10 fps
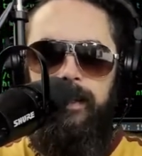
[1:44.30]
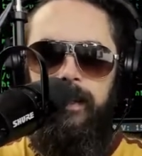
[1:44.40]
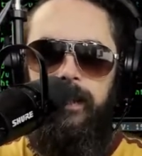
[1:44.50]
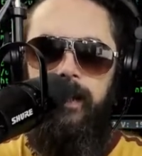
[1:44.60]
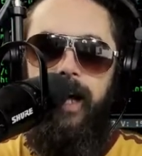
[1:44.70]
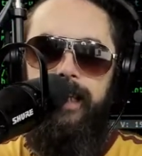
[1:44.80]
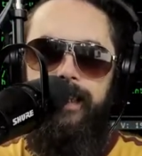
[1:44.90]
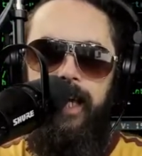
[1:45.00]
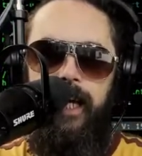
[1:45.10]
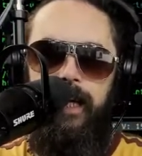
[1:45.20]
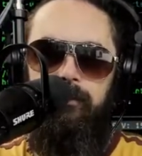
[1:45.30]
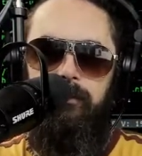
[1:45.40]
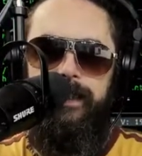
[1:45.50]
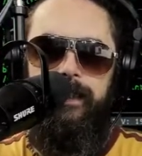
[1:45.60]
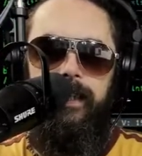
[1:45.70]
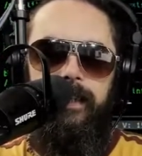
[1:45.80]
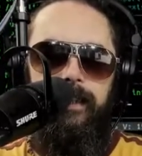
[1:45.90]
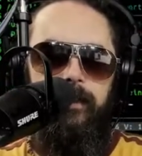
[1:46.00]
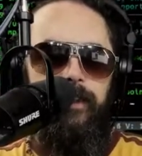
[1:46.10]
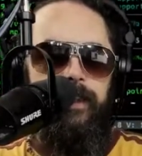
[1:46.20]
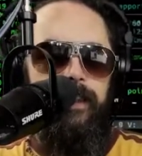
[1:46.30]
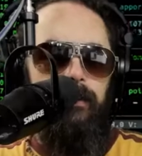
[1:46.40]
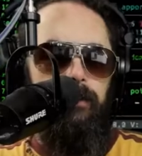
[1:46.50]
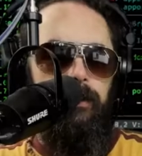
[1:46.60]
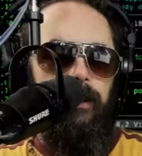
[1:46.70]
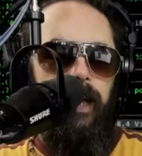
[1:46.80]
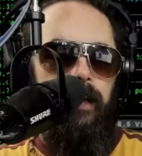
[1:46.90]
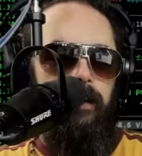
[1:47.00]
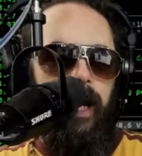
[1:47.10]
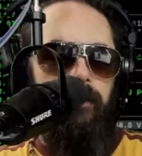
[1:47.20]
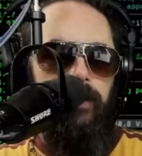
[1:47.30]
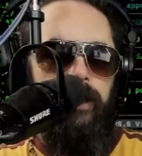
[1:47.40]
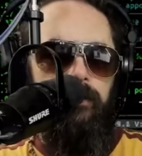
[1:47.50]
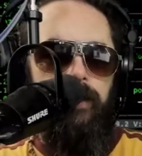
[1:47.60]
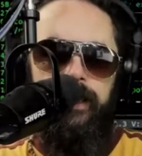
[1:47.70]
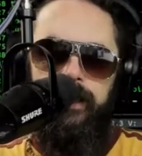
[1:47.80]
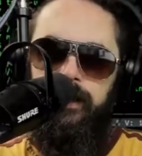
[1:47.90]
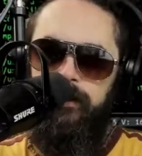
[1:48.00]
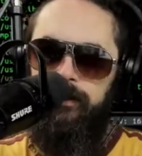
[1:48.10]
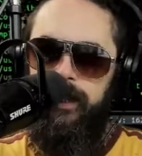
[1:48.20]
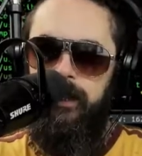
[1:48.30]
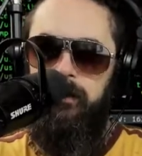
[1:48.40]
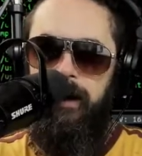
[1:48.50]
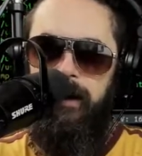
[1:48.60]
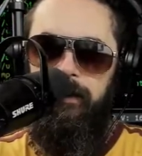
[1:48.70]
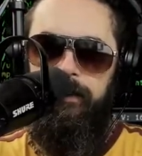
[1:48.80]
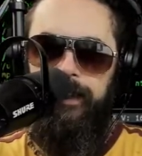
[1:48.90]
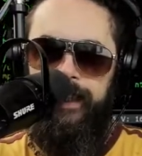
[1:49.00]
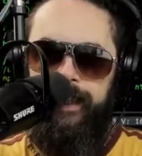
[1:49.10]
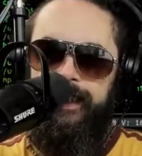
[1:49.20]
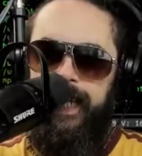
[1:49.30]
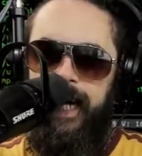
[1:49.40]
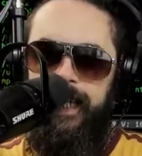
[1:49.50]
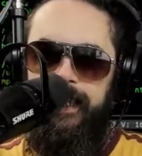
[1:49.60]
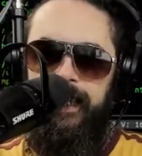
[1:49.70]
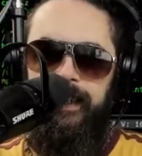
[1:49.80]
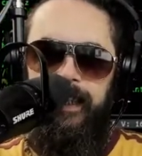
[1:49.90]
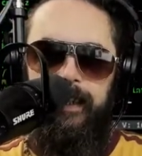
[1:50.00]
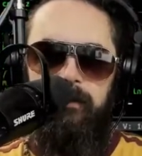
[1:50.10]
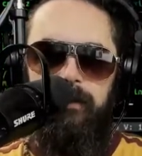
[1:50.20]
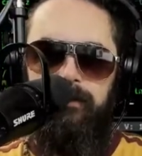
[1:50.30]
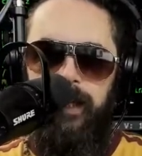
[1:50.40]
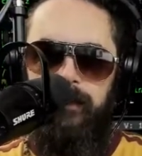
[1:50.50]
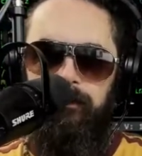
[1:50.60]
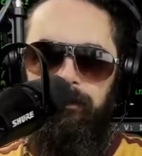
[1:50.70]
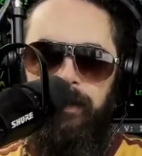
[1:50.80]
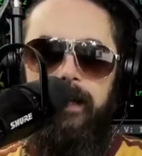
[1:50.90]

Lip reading: a lot of times, like for example, I really wanted to do a video about cleaning the attic. I thought that'd be fun.